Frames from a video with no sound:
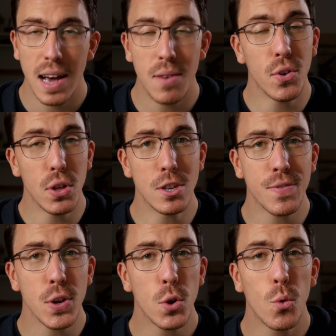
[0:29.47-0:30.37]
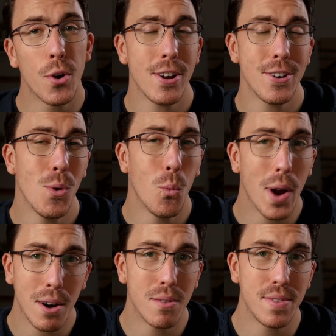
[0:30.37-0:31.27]
And for those of you who are not
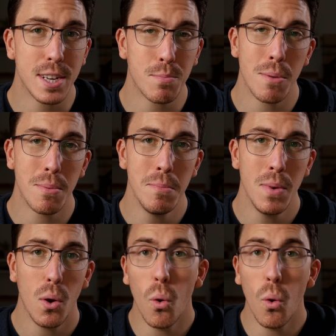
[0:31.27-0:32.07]
aware of this problem